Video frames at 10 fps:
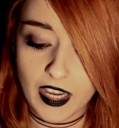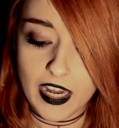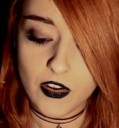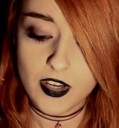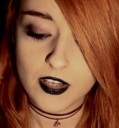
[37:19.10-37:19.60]

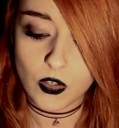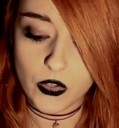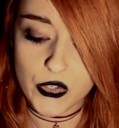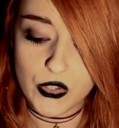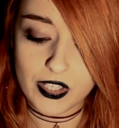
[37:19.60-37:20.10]
Aries
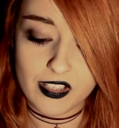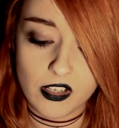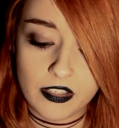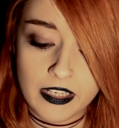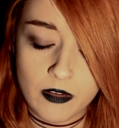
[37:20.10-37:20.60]
also does
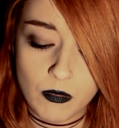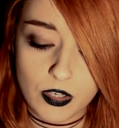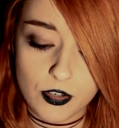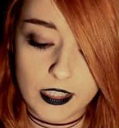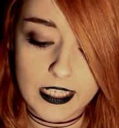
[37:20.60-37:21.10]
not need
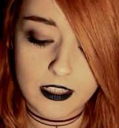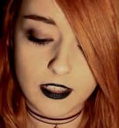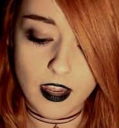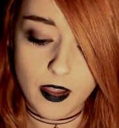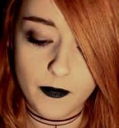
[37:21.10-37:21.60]
much lead
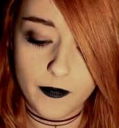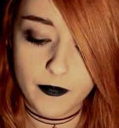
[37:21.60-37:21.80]
time.